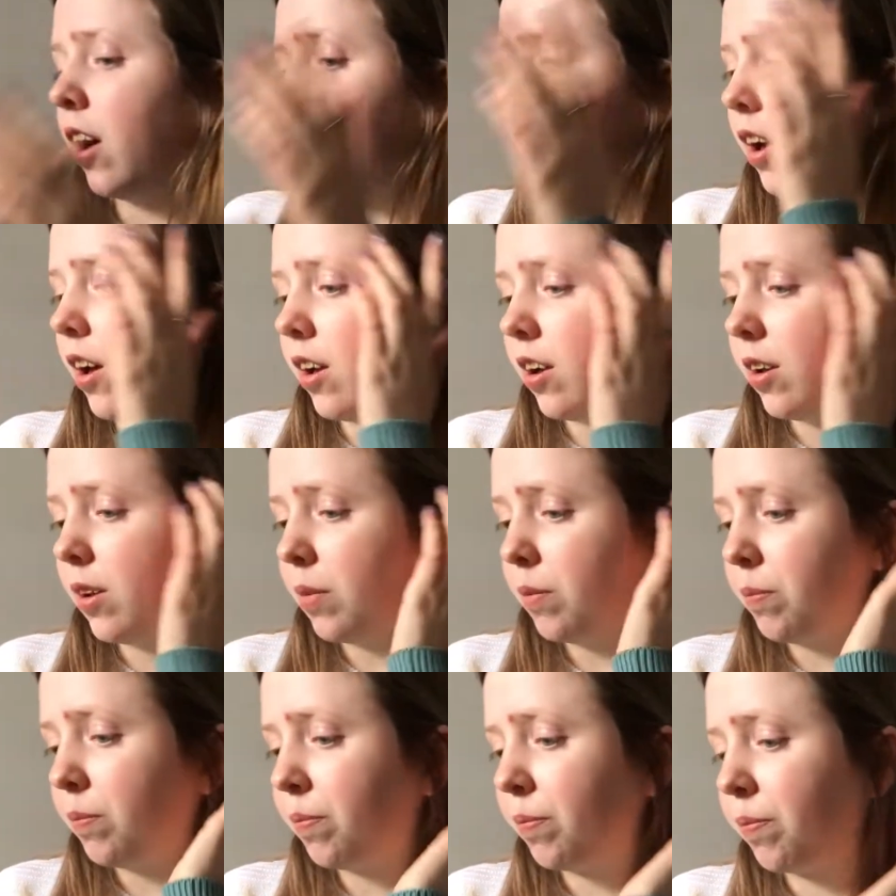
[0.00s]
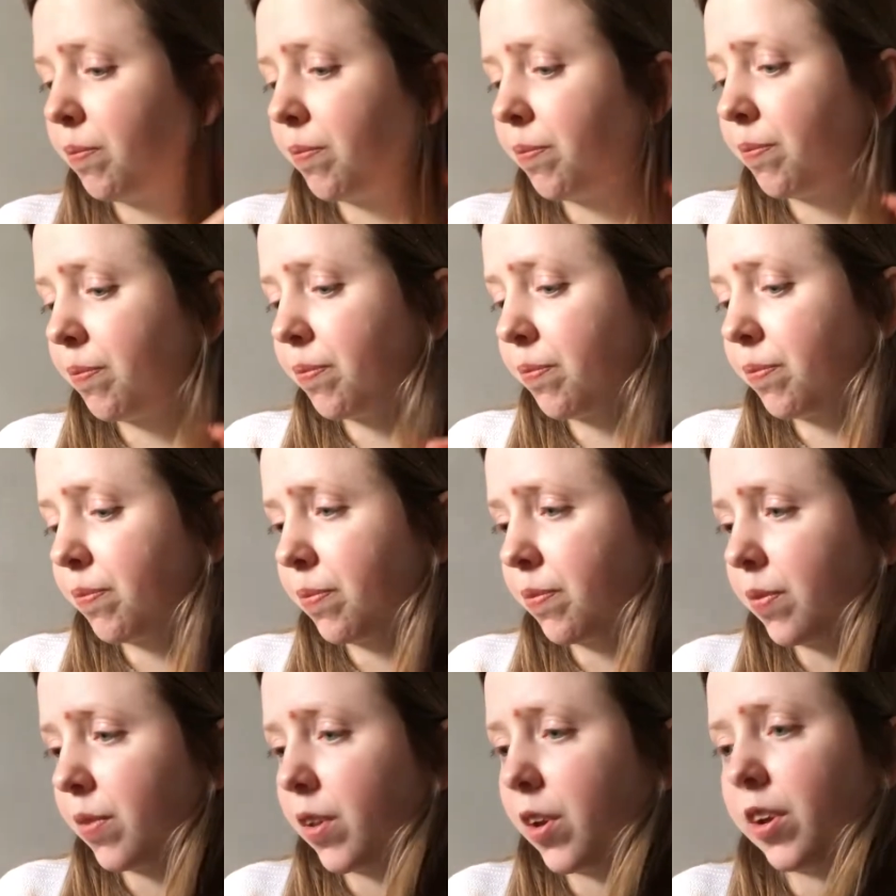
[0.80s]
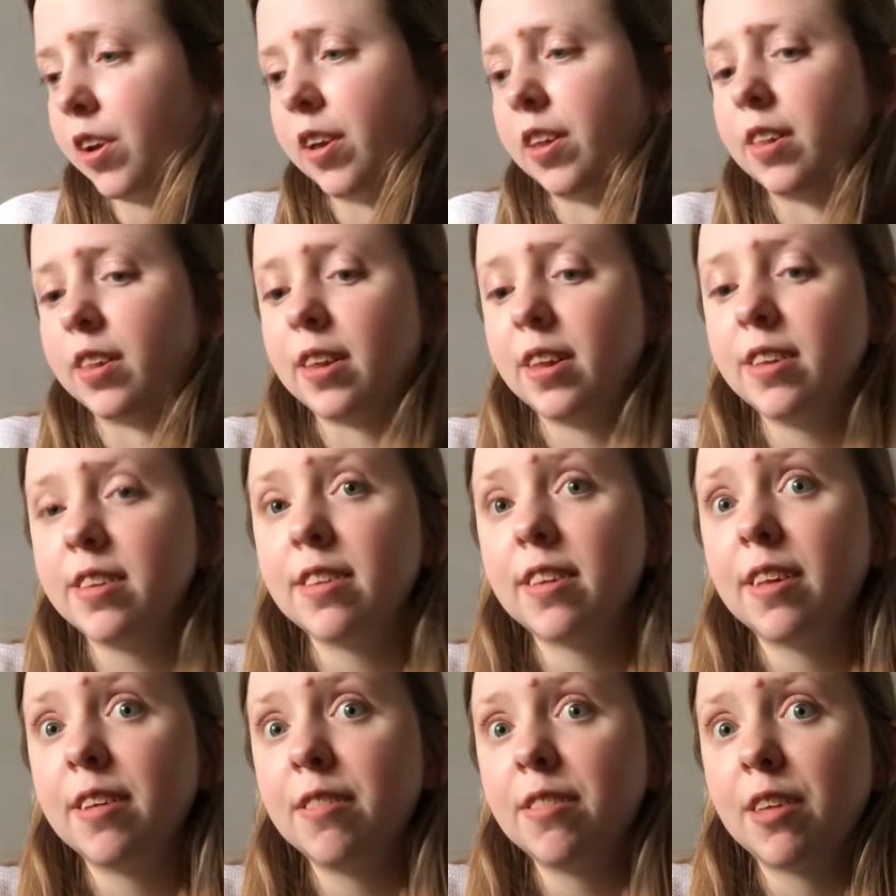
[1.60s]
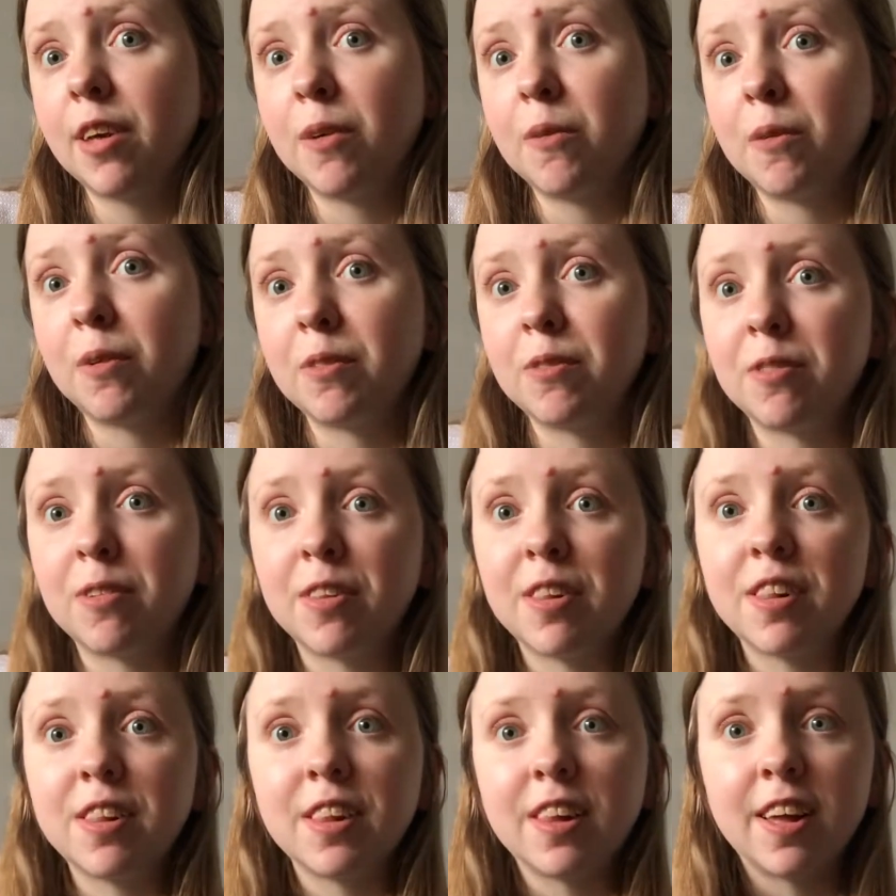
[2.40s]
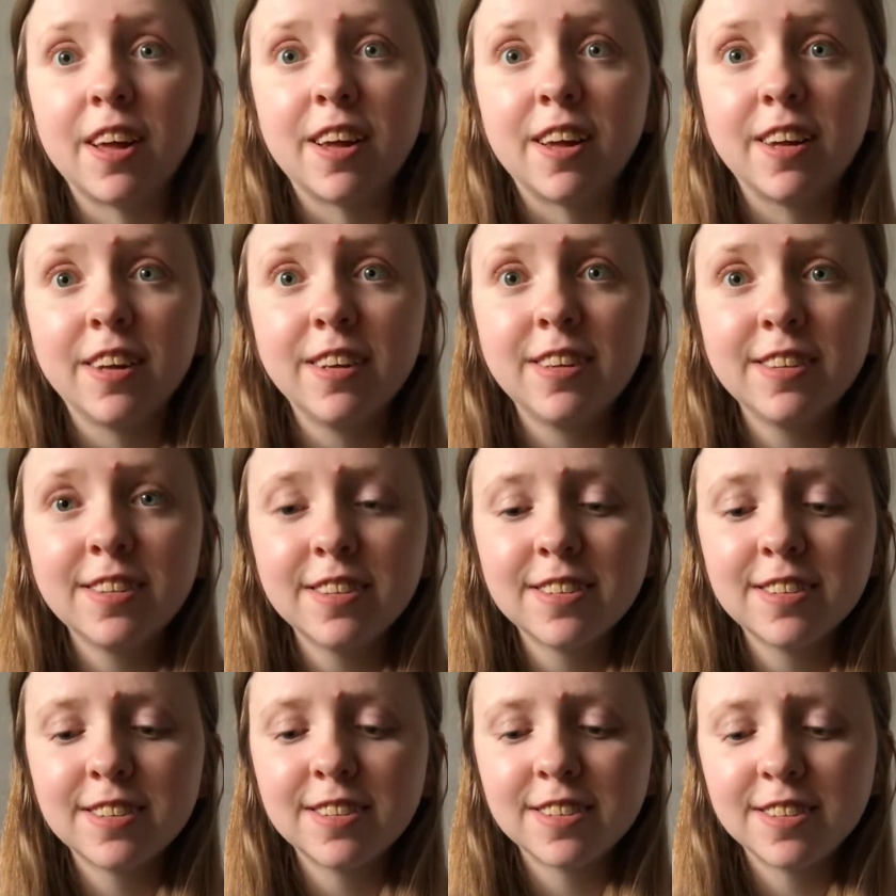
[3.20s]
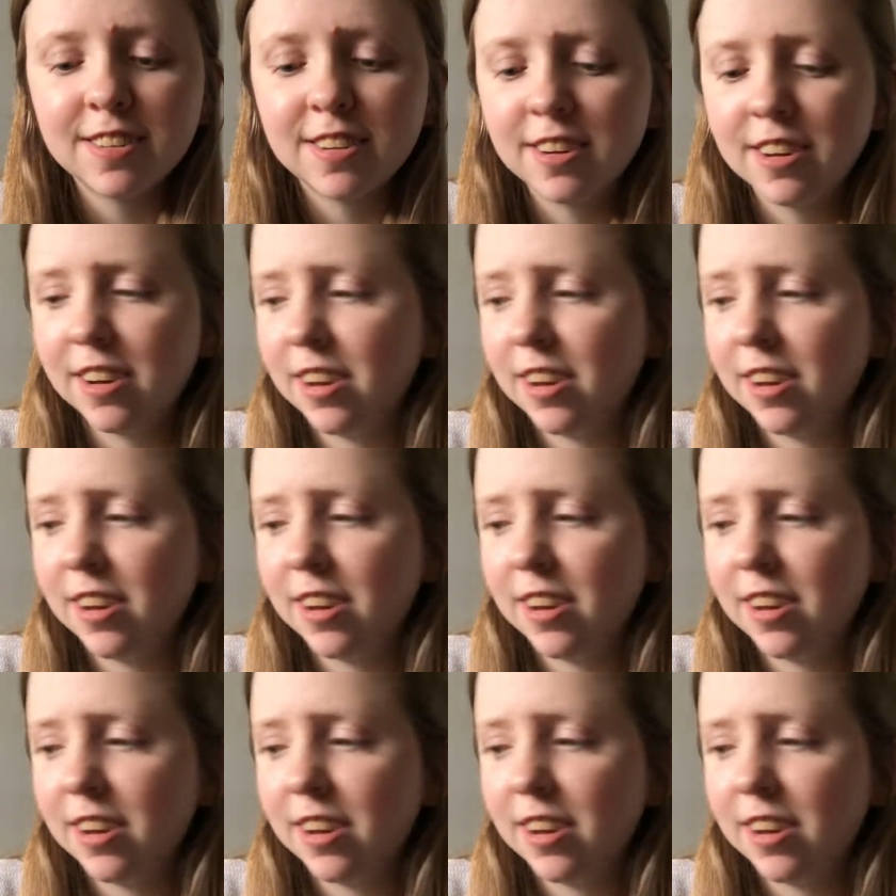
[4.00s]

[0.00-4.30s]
Okay, let's leave that one for last.